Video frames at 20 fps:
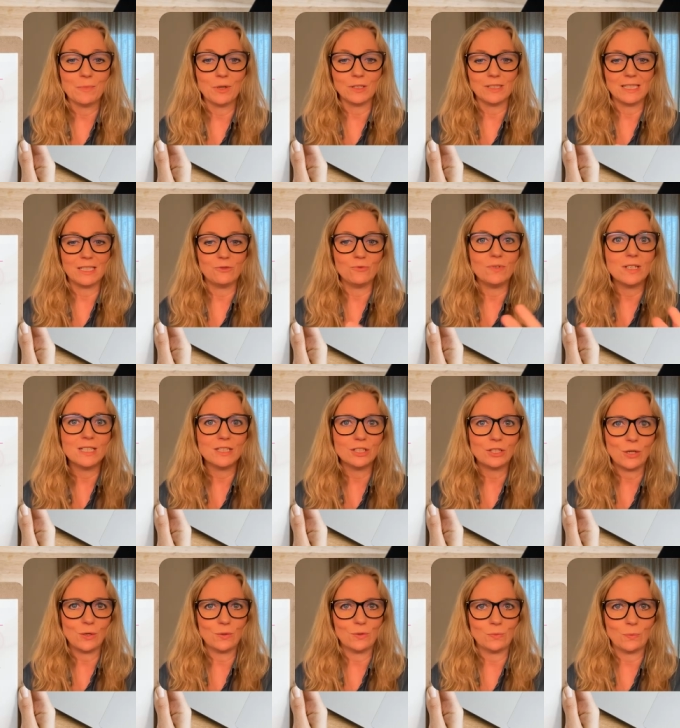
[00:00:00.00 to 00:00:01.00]
because it
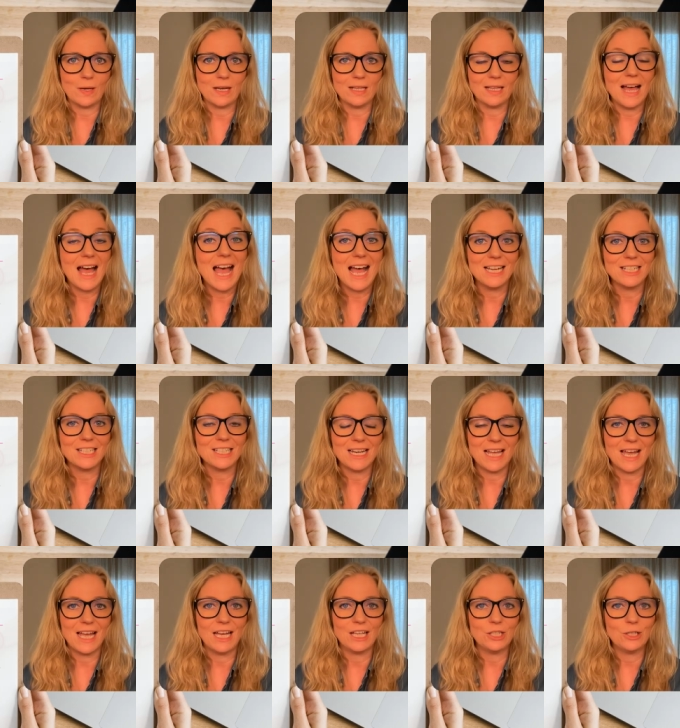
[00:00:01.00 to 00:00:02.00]
really goes well hand
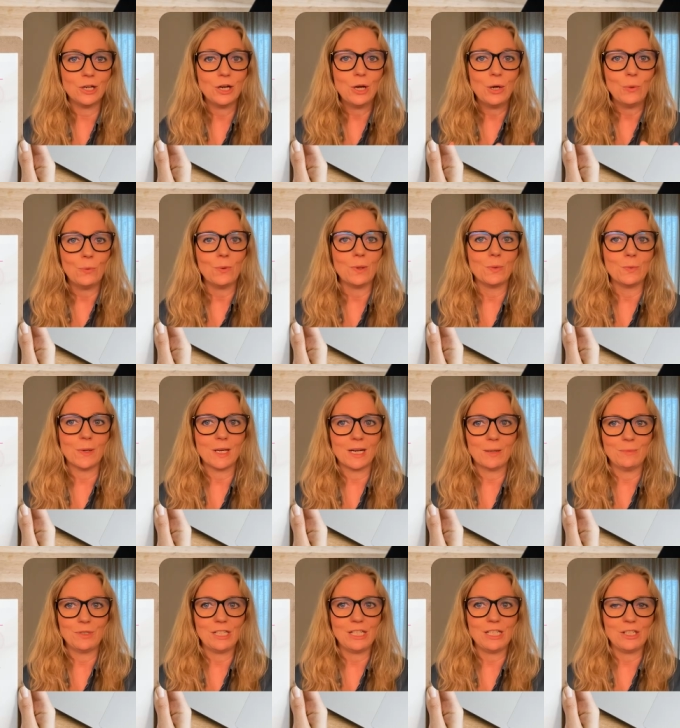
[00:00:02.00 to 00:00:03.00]
in hand with what
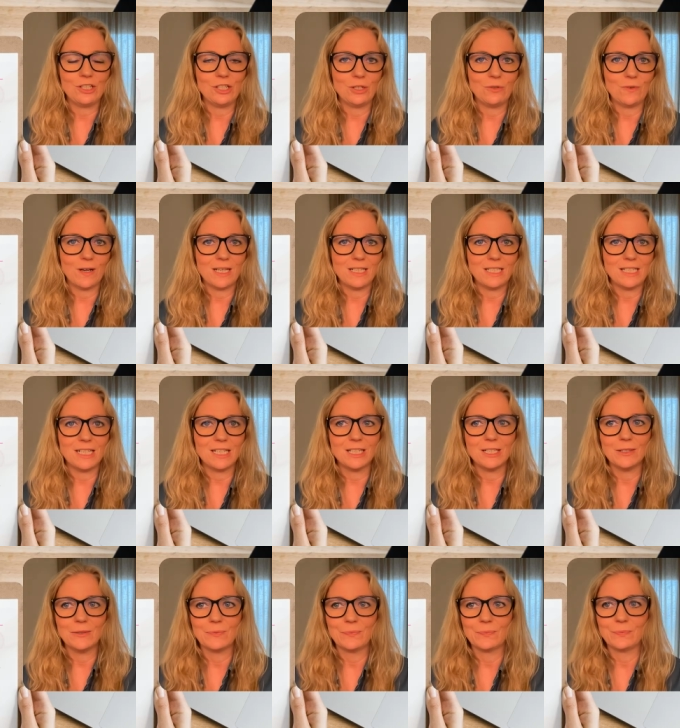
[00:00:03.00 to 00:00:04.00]
I'm teaching right
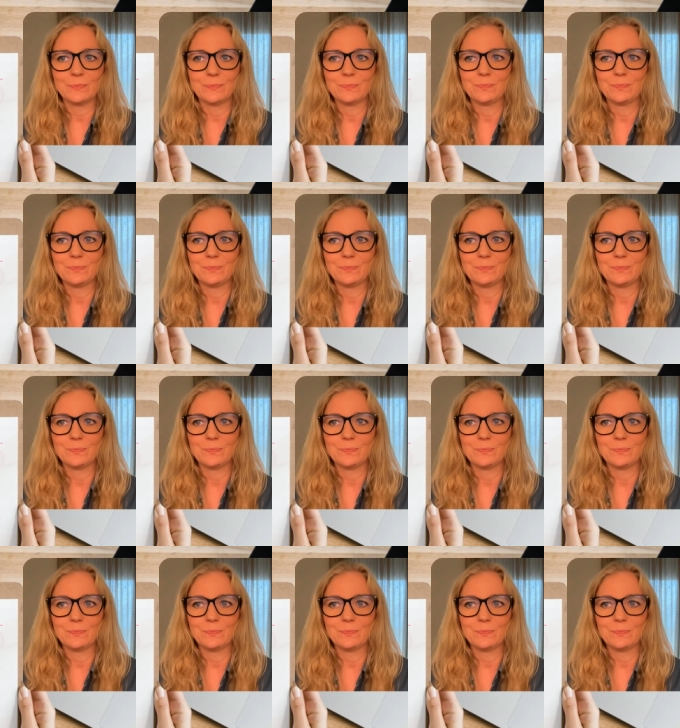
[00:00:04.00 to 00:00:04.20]
here.